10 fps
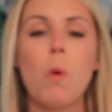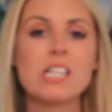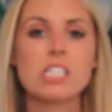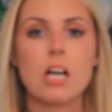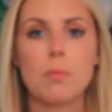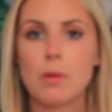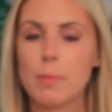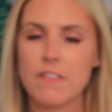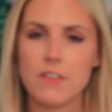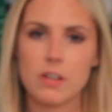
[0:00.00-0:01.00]
watch a couple of
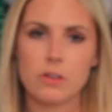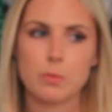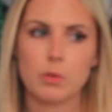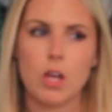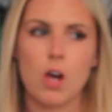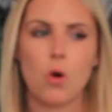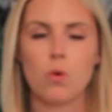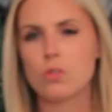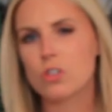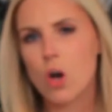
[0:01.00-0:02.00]
my videos
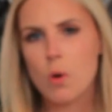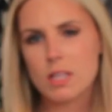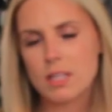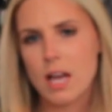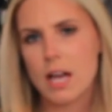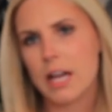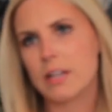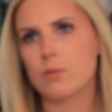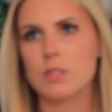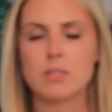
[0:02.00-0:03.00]
below, go
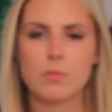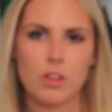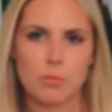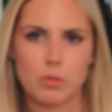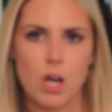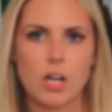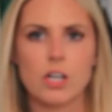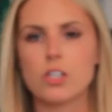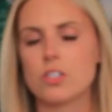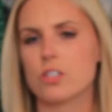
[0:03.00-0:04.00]
online, read some other
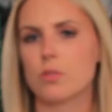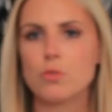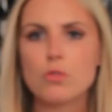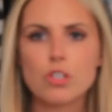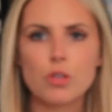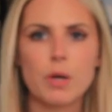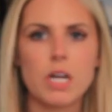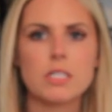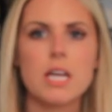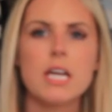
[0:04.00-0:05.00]
bloggers or some
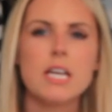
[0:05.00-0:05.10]
YouTubers,